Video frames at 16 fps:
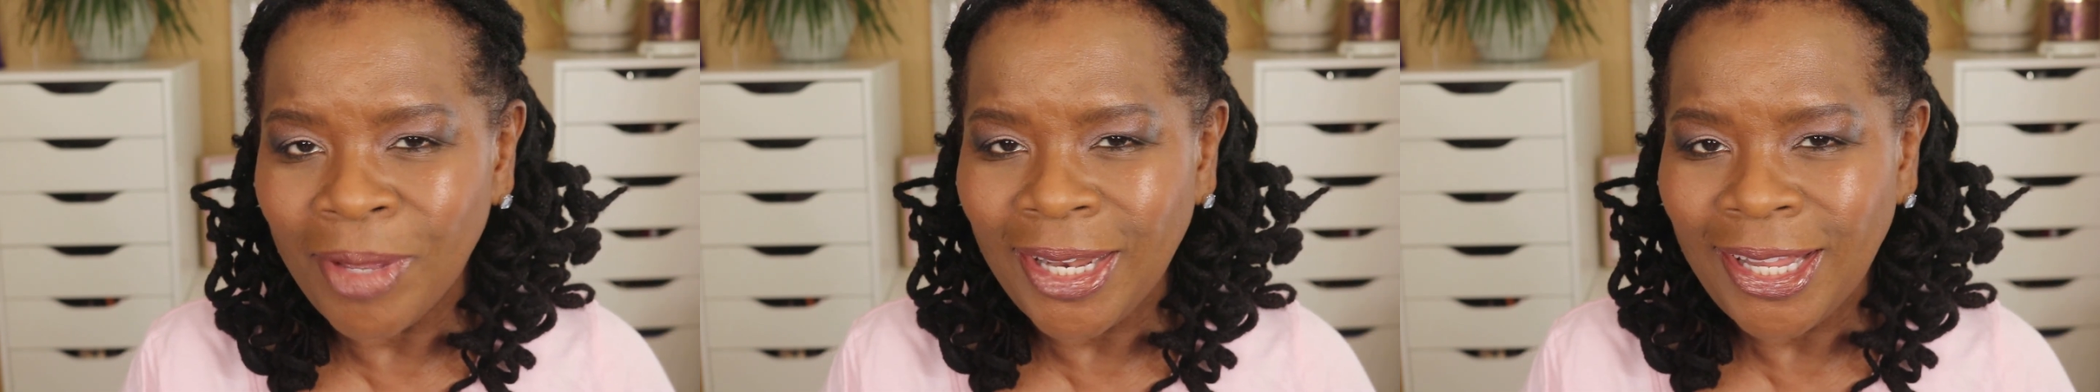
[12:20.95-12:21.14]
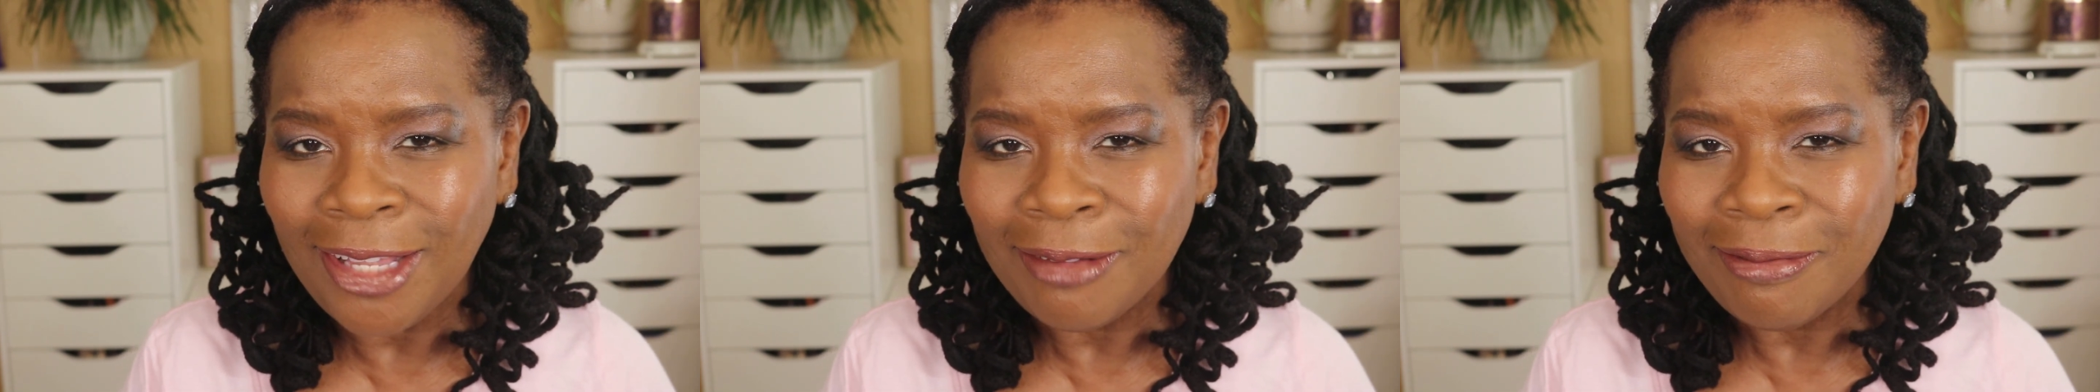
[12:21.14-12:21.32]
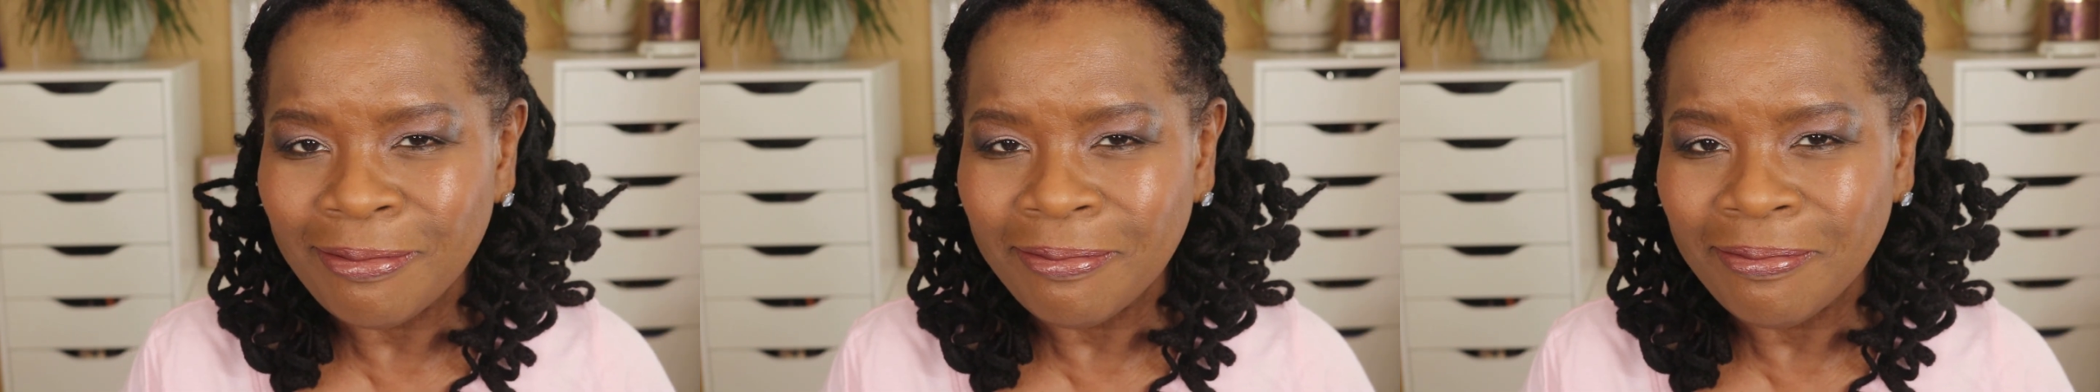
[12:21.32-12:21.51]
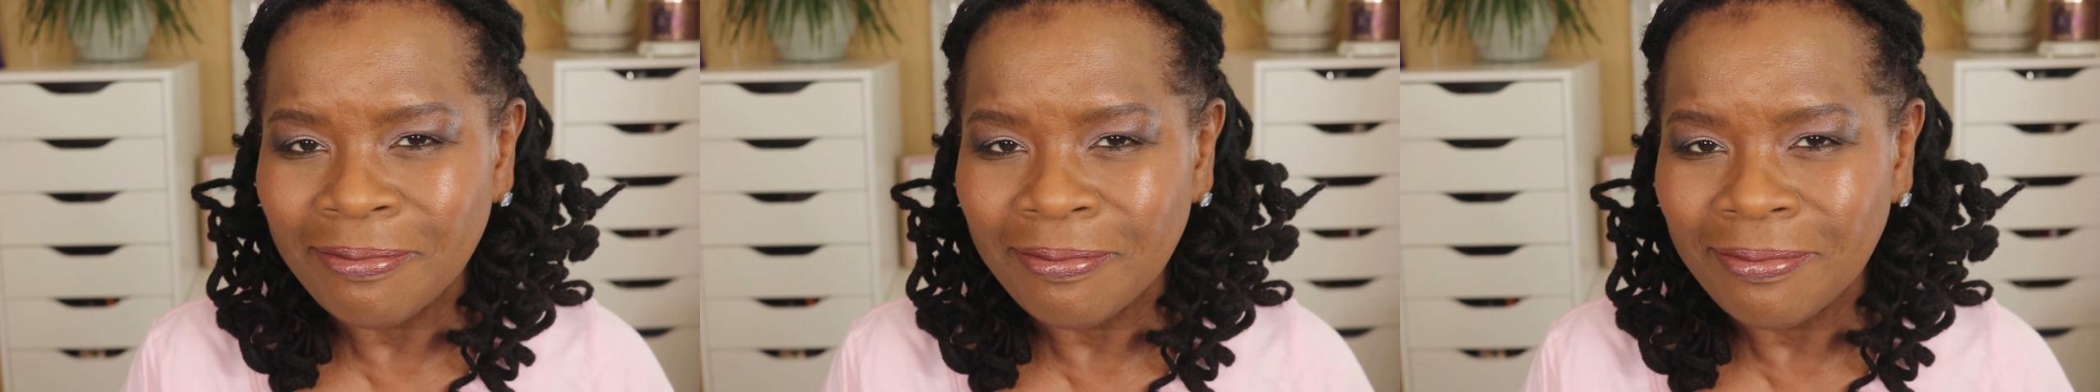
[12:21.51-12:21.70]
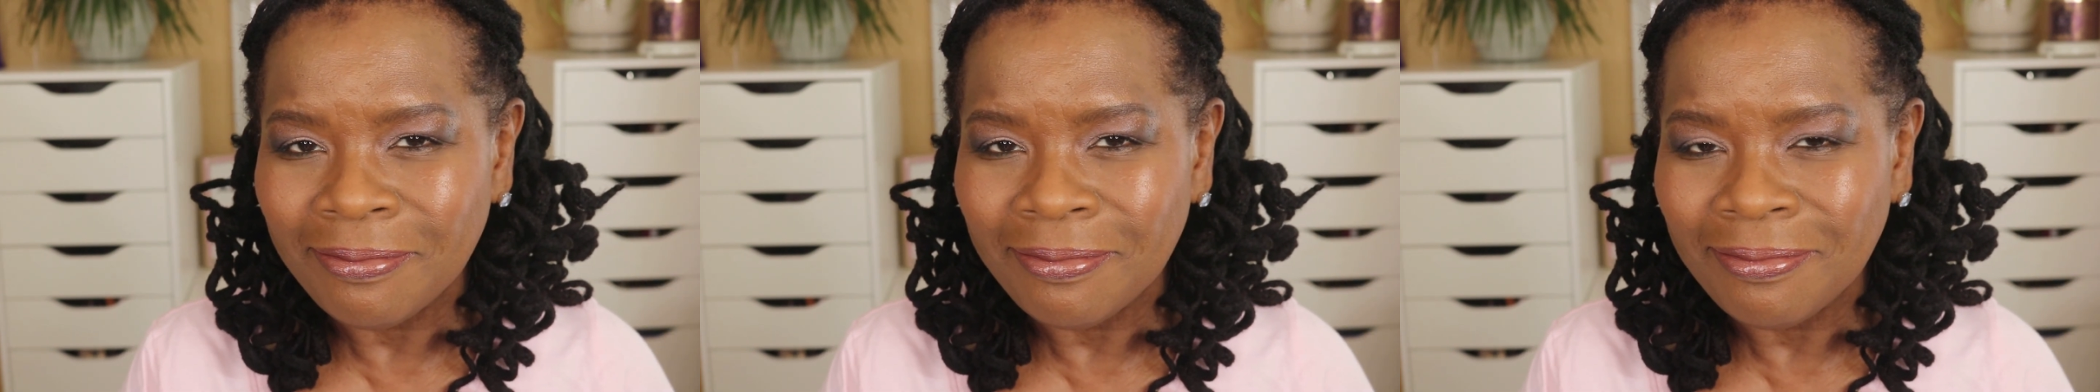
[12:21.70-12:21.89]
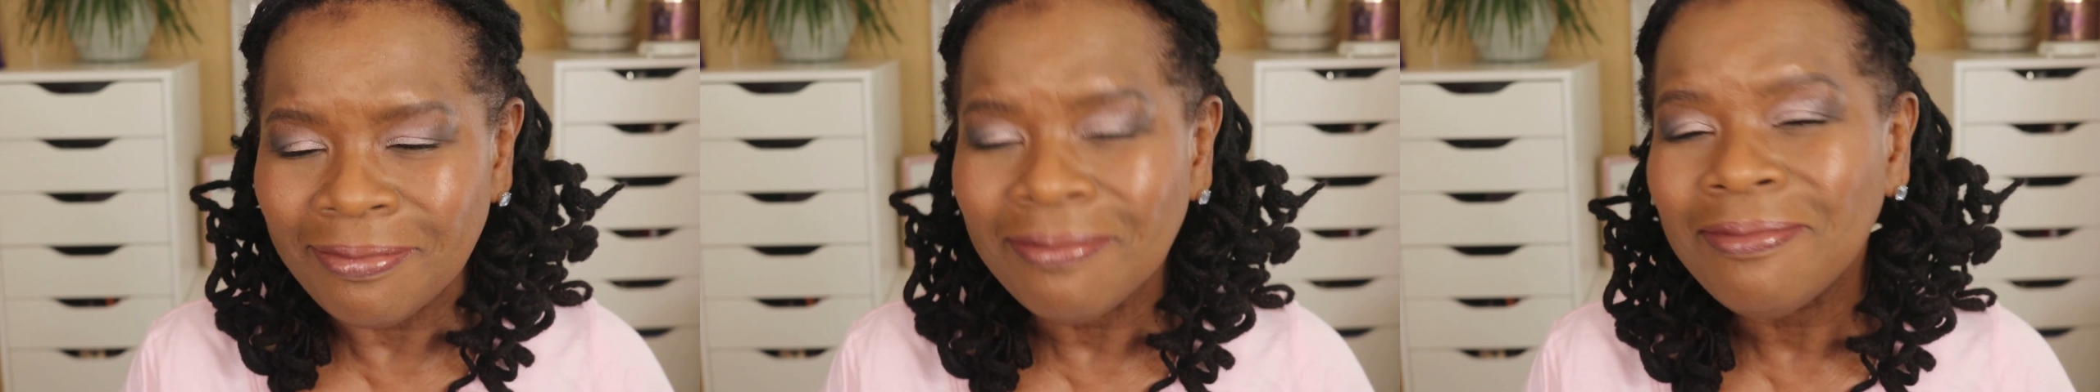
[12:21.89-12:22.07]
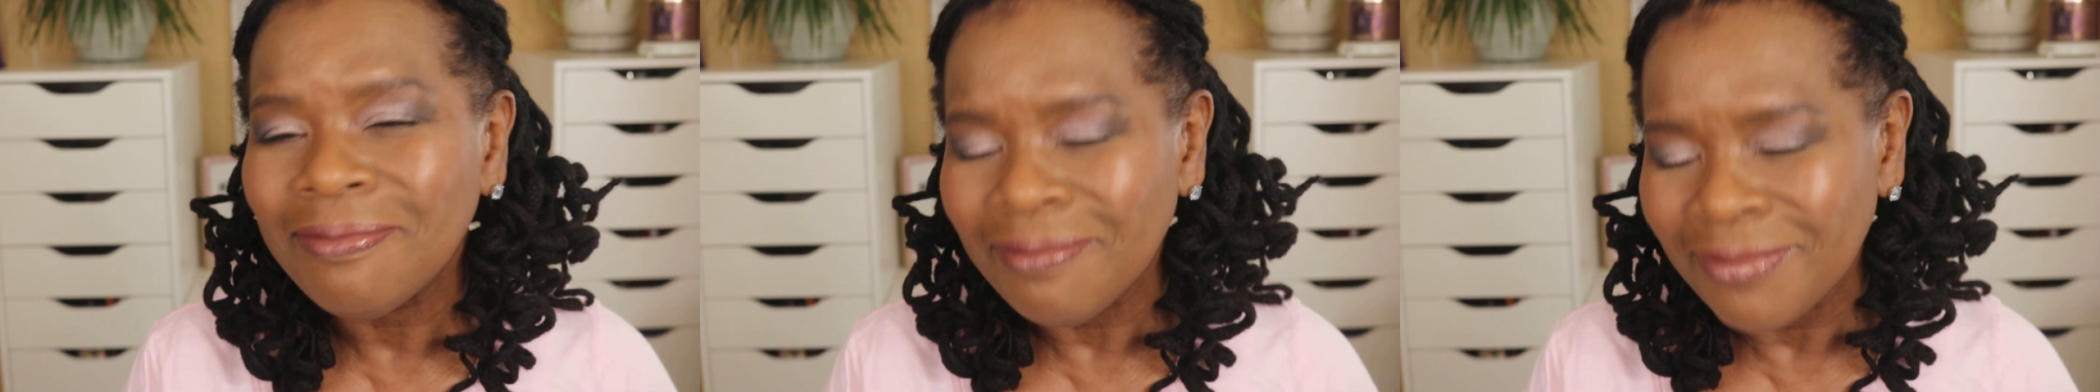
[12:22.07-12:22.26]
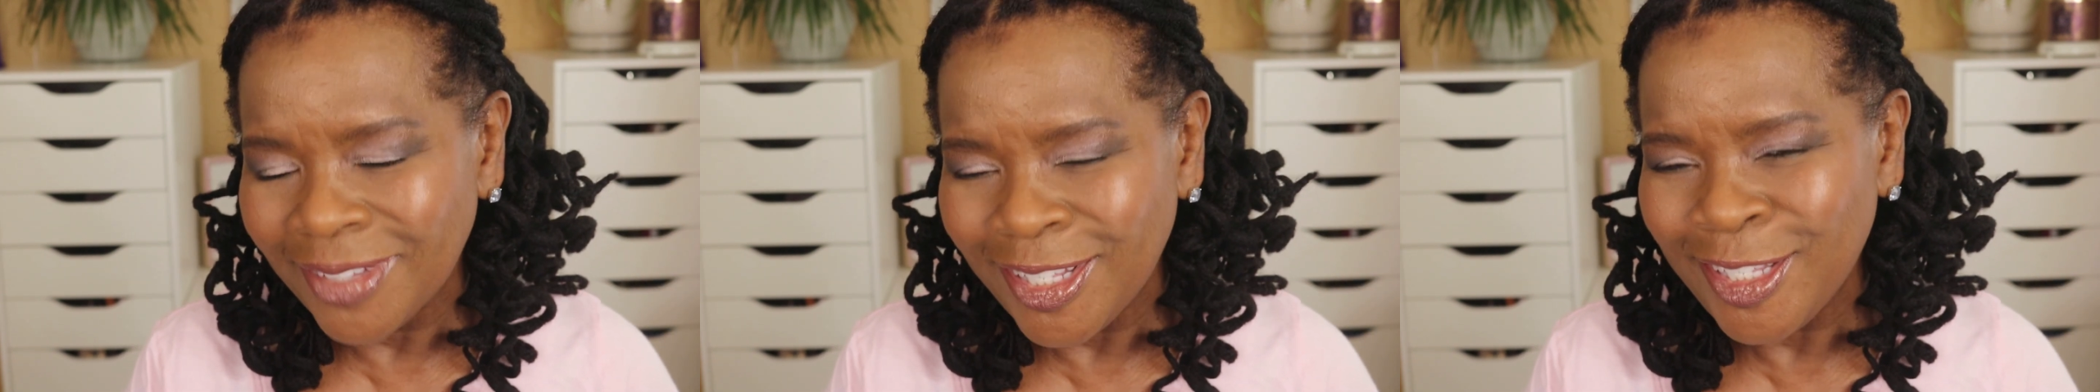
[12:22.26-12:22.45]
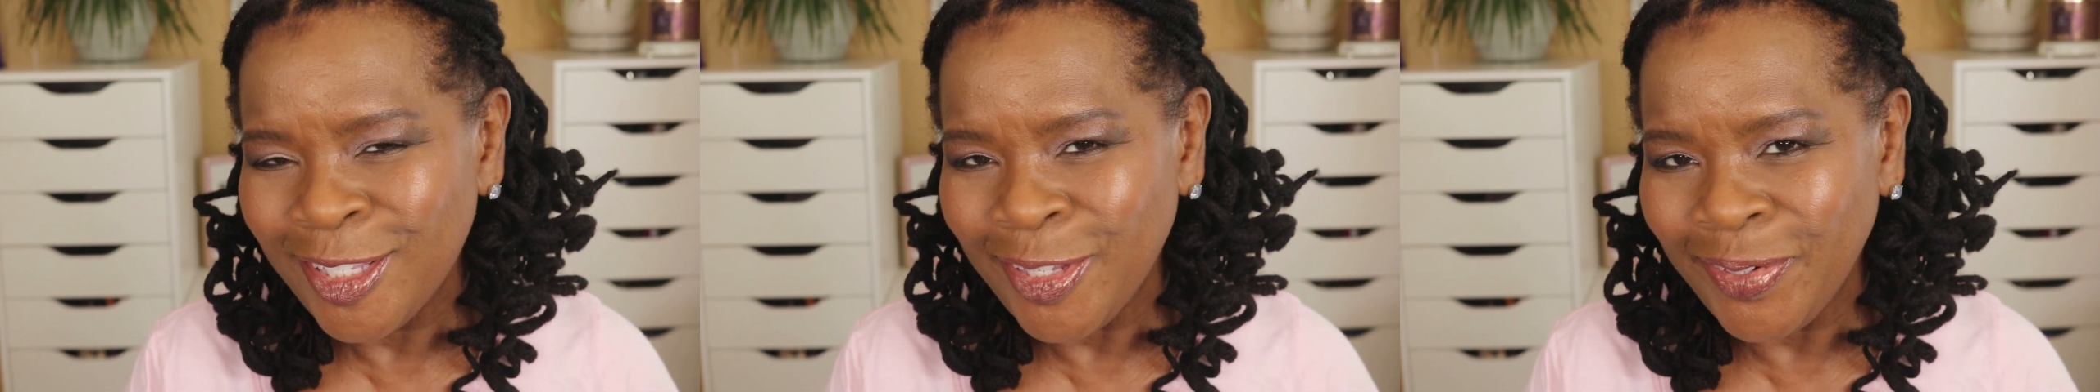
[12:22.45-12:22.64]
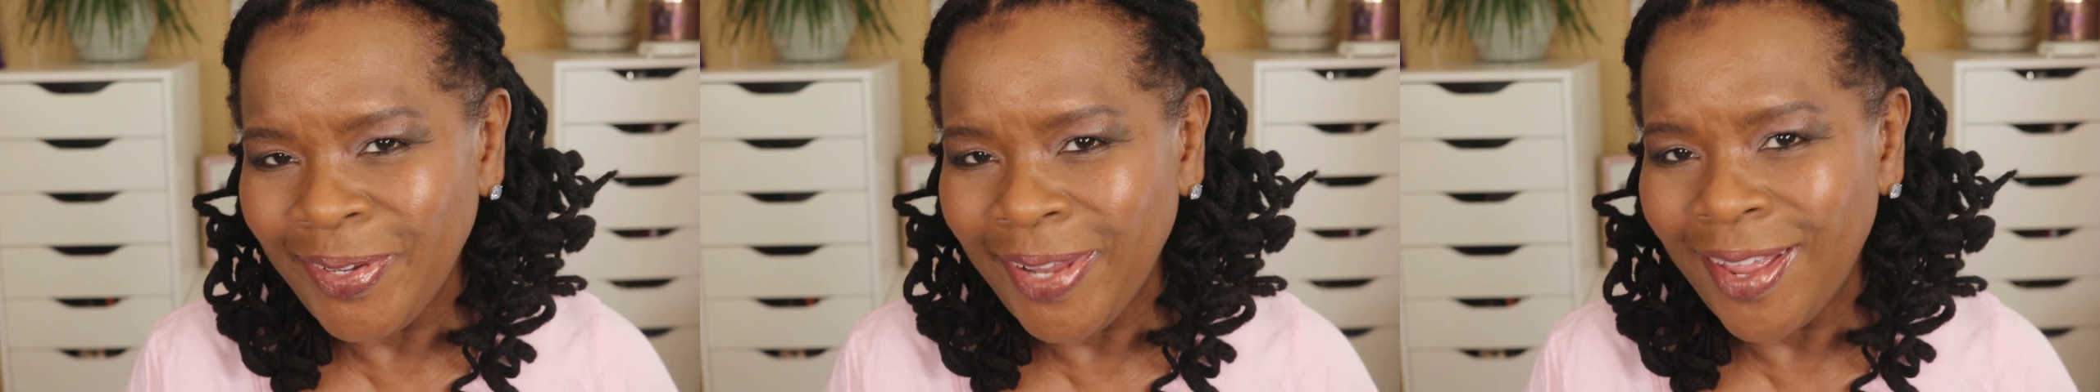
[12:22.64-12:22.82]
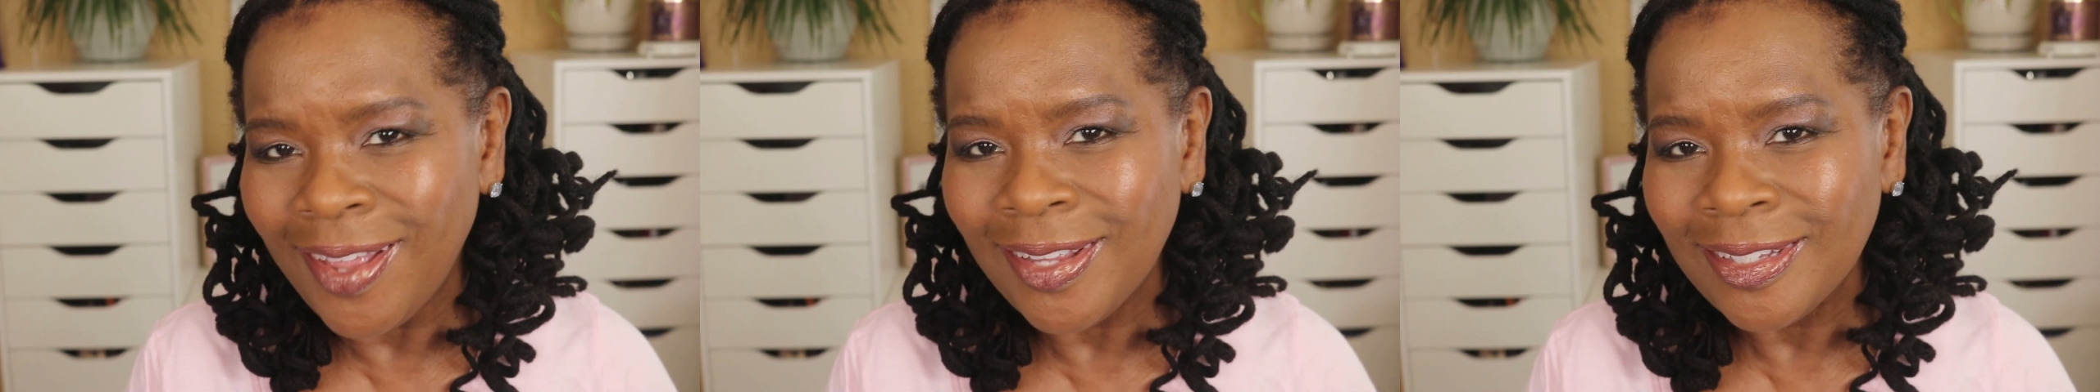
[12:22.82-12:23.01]
money.
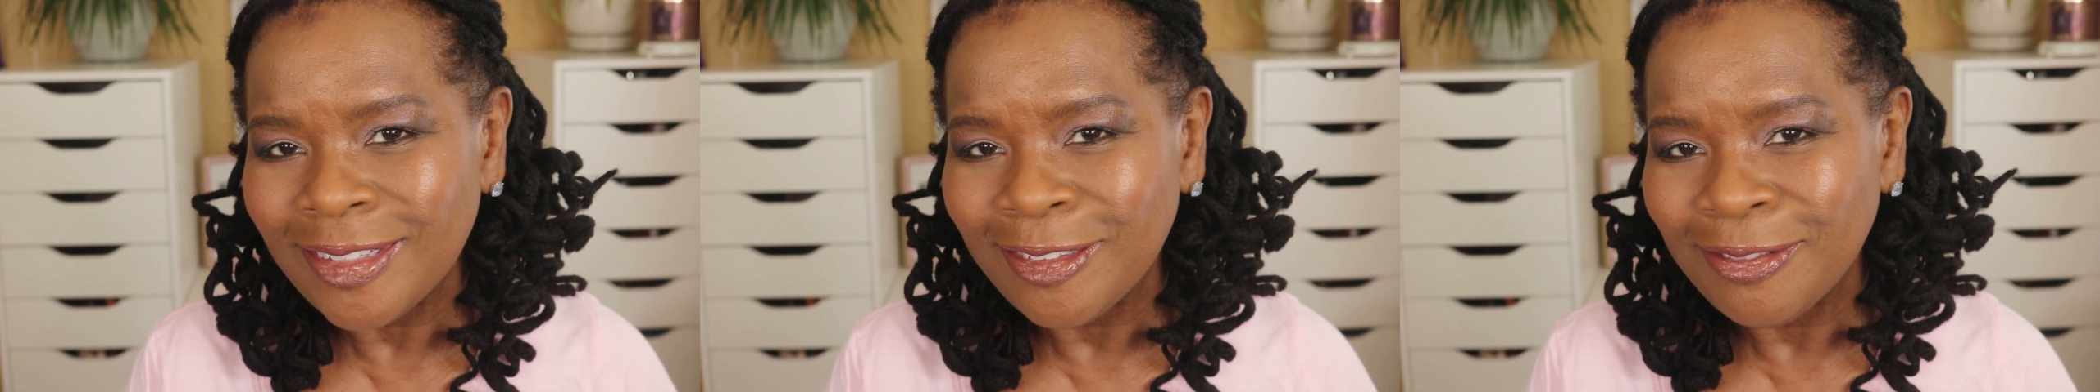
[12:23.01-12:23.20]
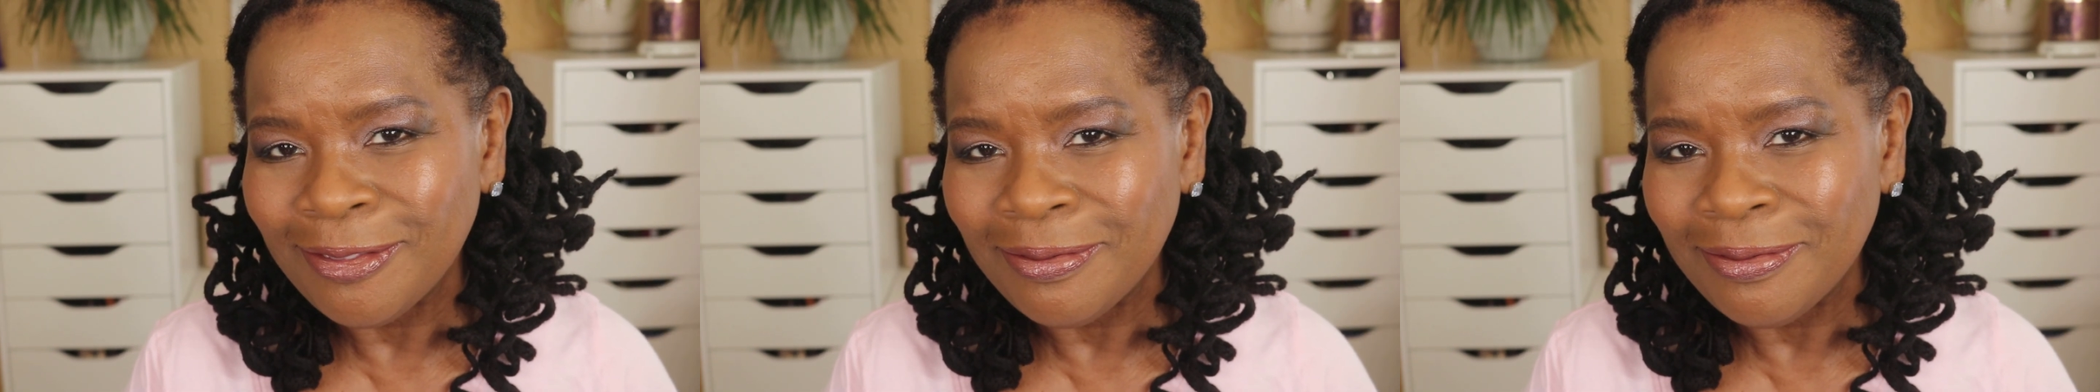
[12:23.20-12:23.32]
So long.